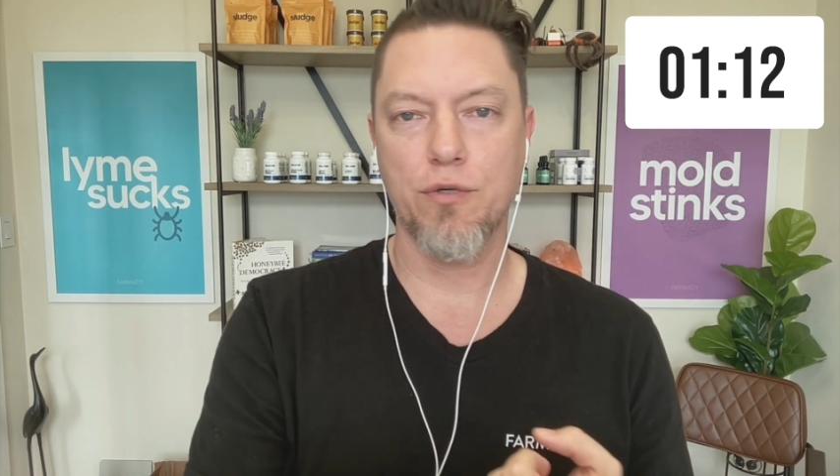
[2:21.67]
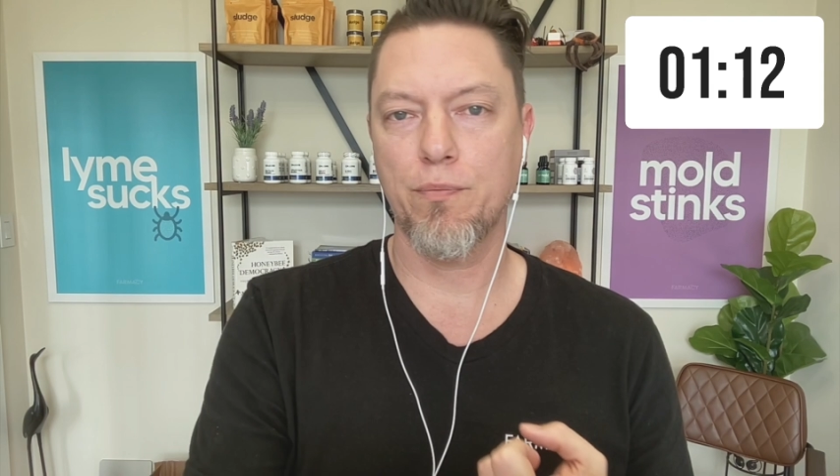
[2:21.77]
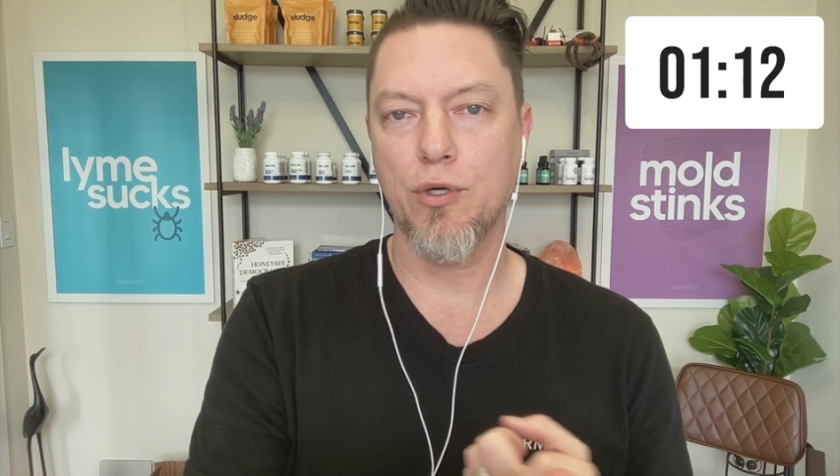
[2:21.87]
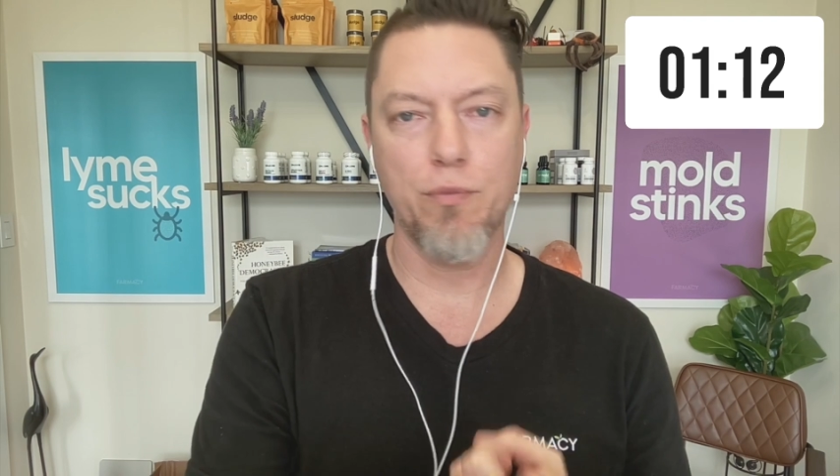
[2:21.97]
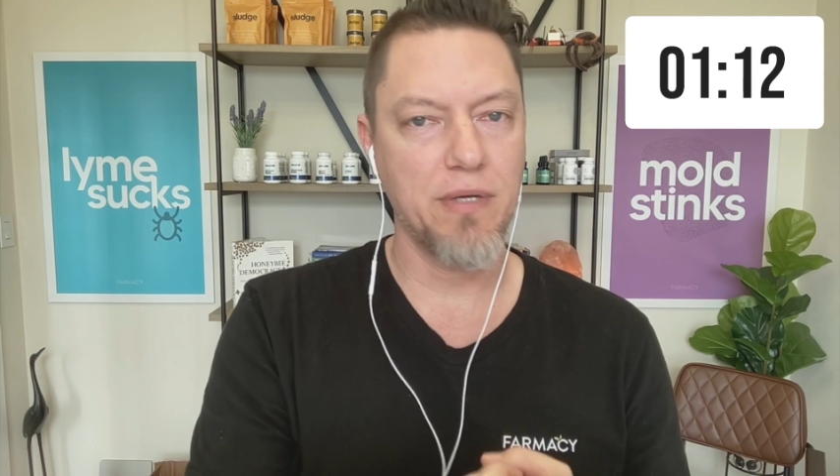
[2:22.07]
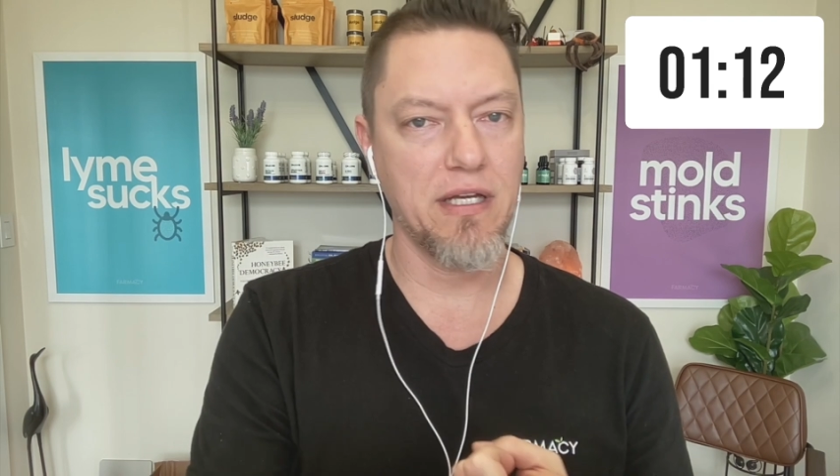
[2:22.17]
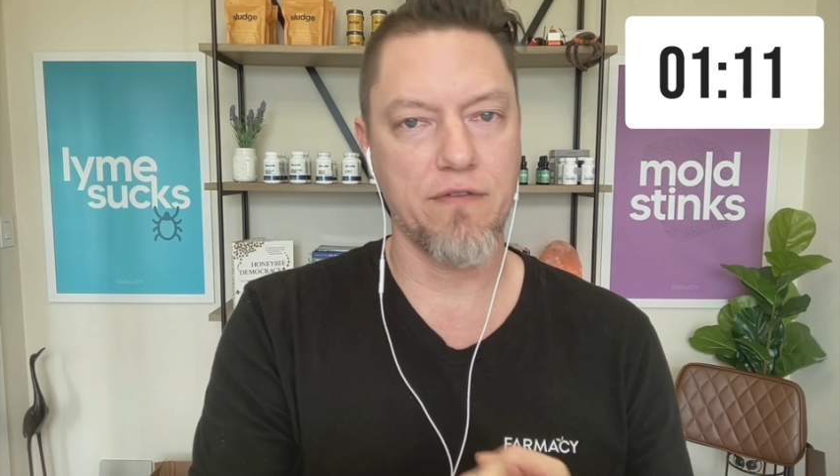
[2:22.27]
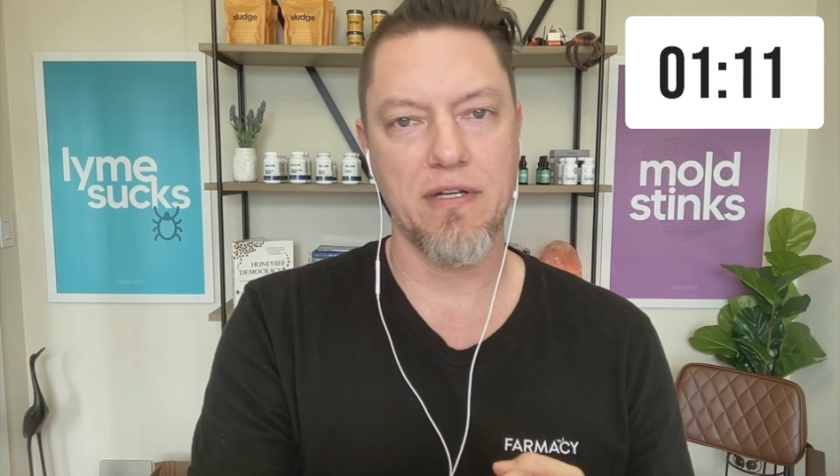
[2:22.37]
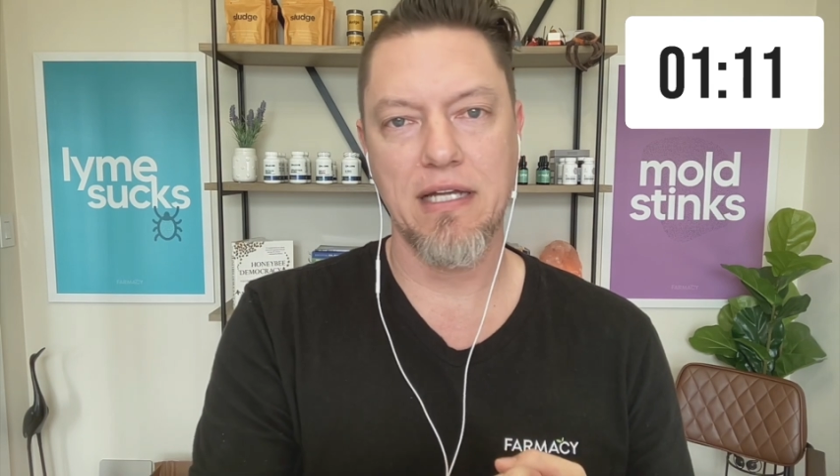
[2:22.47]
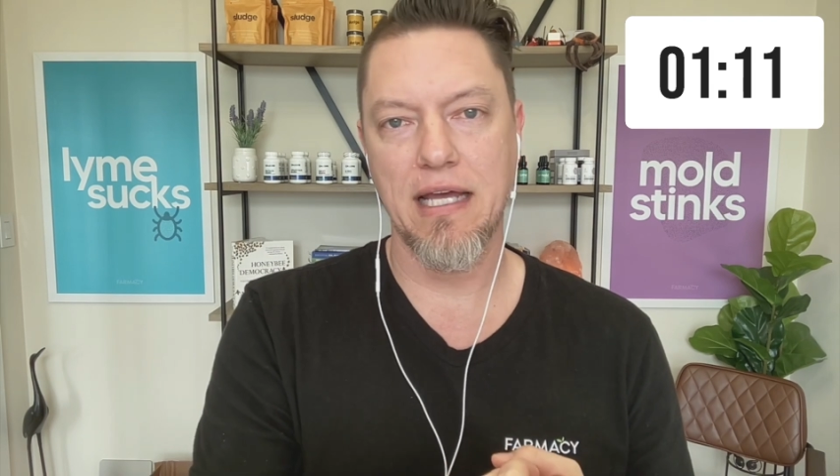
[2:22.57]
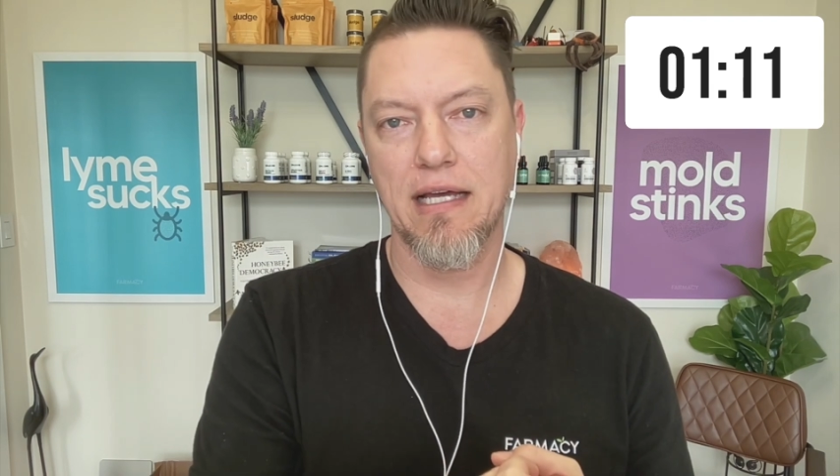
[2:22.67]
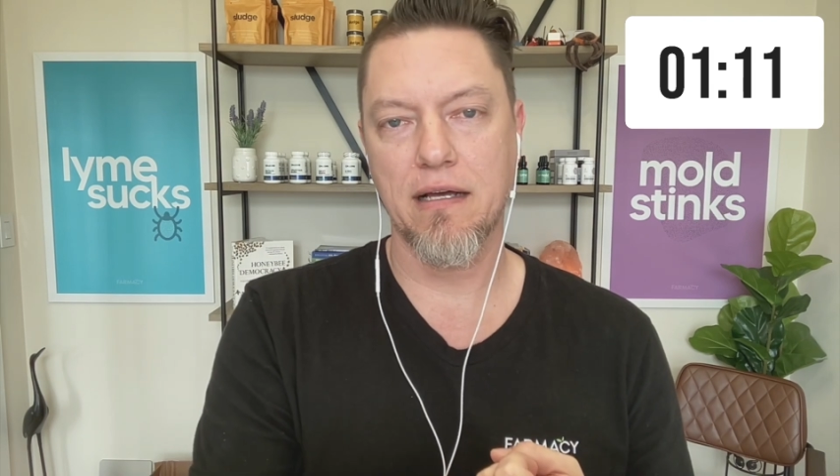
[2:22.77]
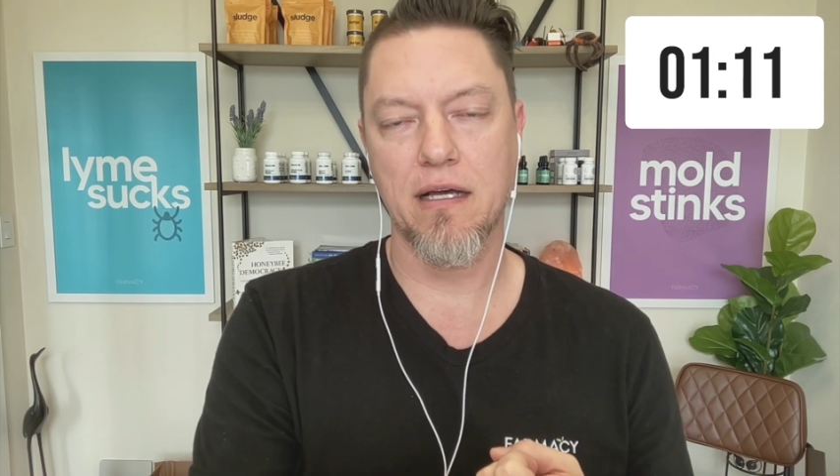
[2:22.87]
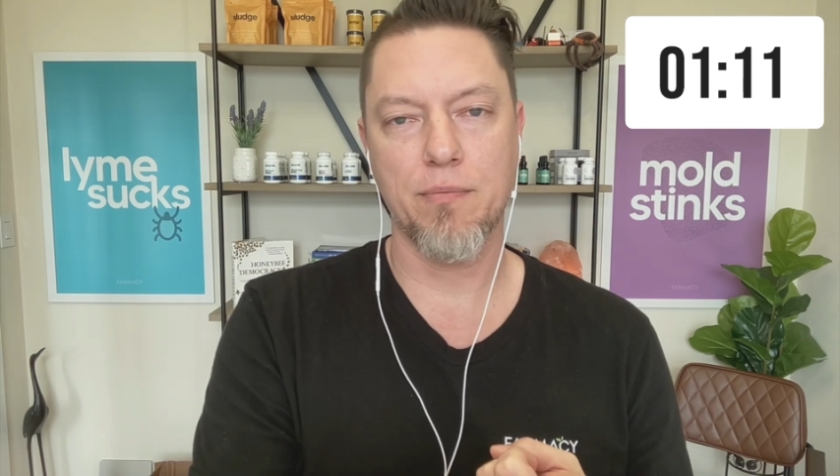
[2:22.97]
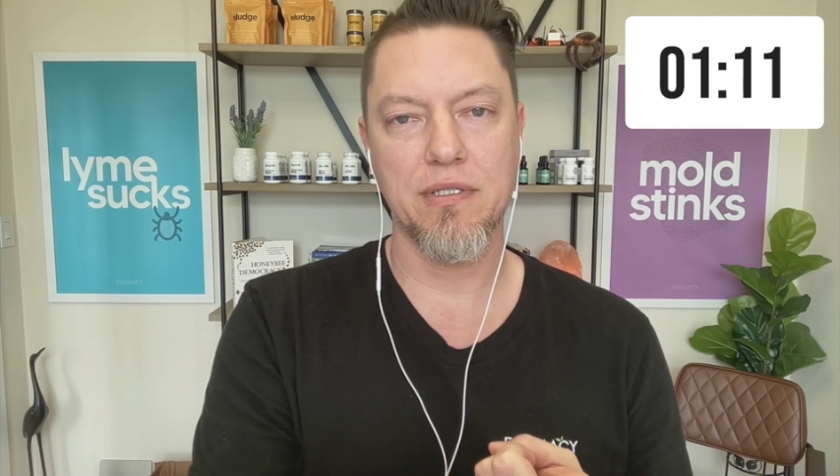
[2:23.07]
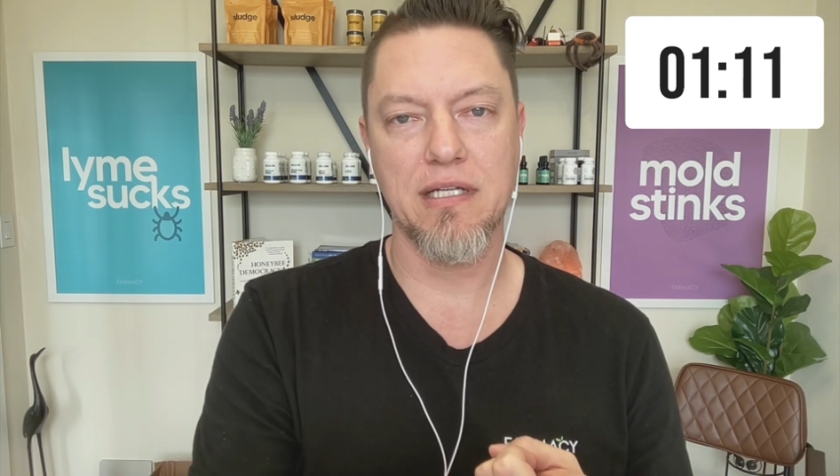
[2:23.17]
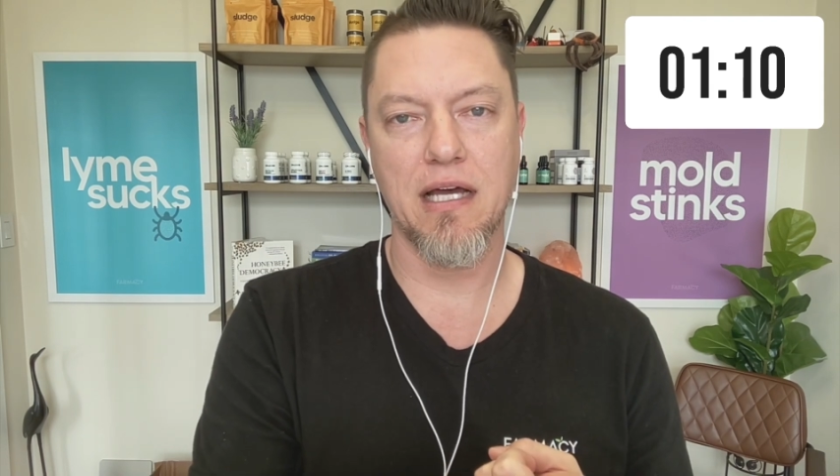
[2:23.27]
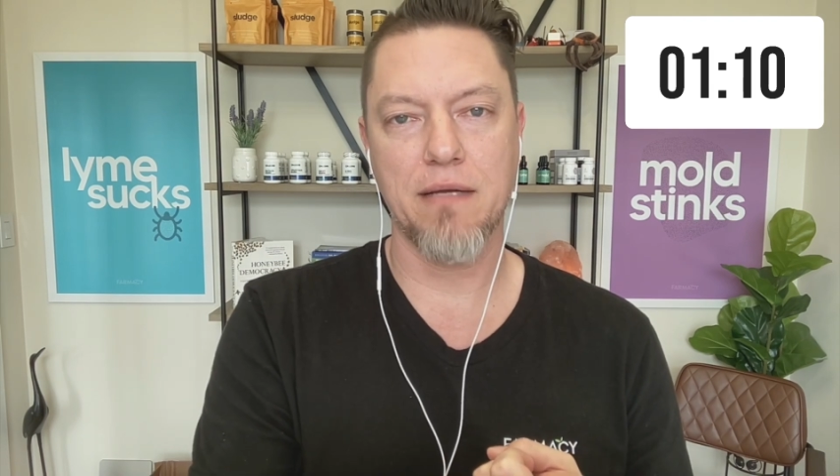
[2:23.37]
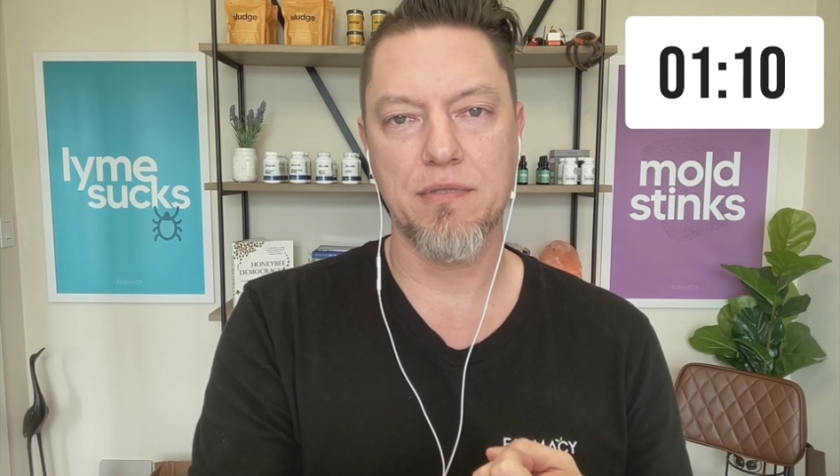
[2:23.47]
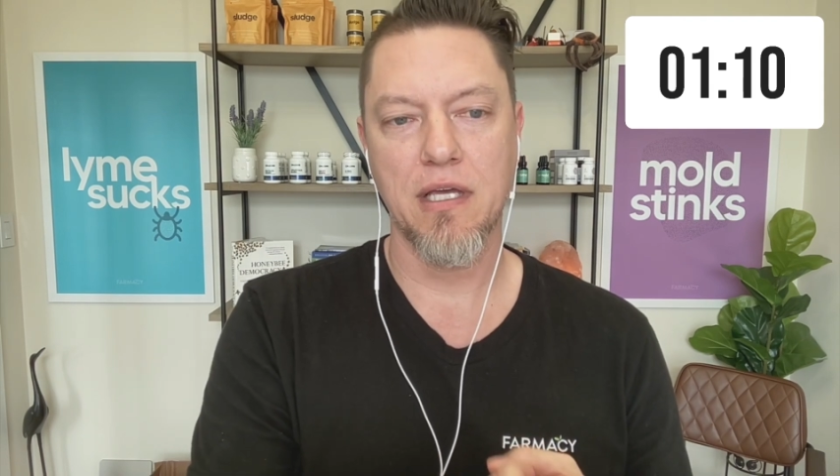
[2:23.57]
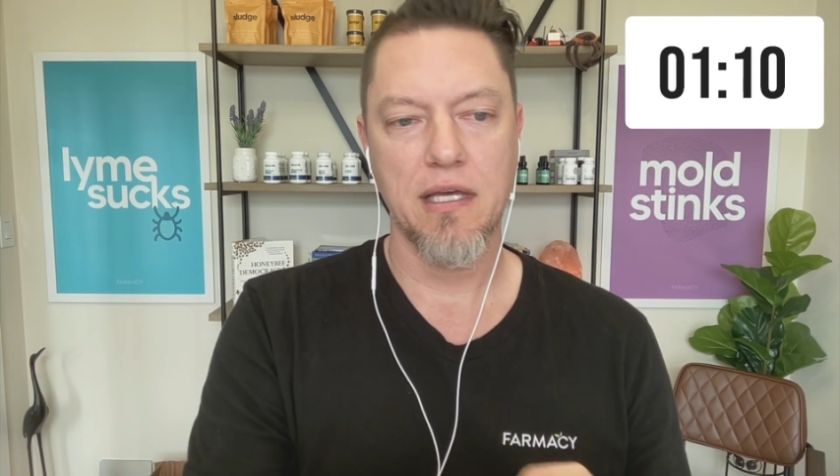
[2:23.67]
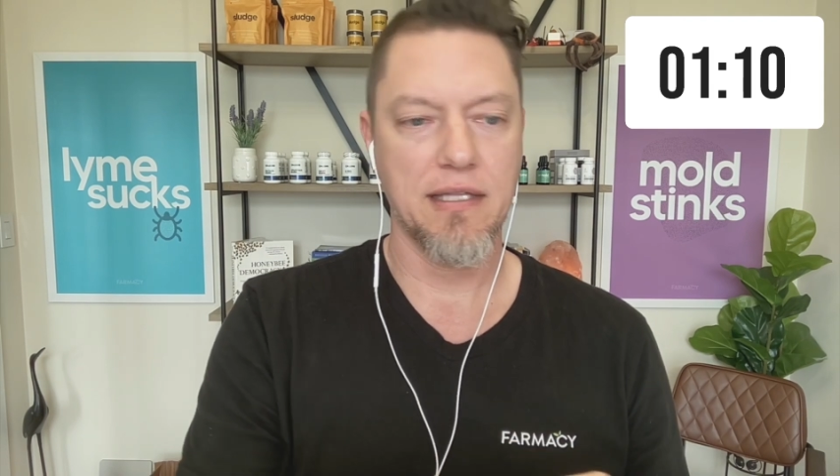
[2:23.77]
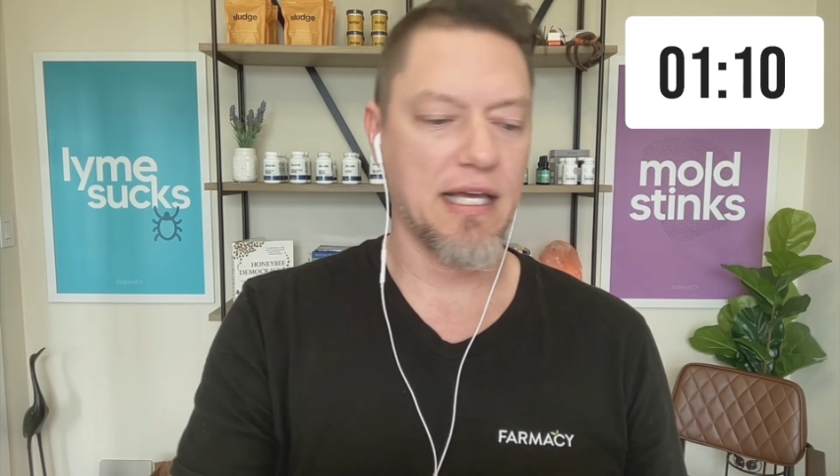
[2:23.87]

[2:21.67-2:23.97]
you're pooping every day a couple times.